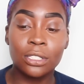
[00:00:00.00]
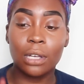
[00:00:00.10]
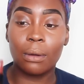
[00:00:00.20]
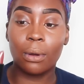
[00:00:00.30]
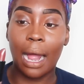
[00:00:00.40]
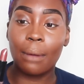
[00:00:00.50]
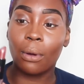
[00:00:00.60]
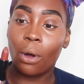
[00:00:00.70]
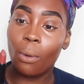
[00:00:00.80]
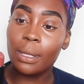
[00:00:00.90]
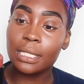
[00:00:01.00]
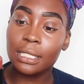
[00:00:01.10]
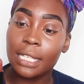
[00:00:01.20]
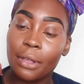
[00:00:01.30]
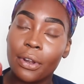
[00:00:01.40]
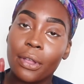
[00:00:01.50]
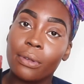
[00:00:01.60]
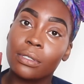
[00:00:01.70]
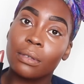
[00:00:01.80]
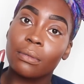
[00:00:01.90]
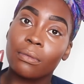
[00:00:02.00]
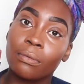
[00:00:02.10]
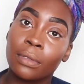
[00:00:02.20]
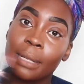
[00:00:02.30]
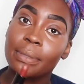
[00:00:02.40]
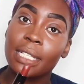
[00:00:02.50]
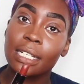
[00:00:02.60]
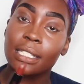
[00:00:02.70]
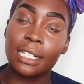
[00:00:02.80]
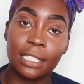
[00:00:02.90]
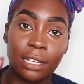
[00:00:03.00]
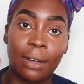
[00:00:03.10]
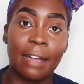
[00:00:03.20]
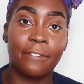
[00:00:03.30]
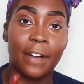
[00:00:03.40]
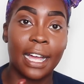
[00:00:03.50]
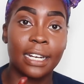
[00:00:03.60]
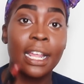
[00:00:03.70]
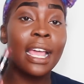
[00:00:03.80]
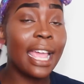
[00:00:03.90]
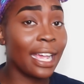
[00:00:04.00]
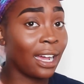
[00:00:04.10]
So I will always continue to use lipsticks until I find a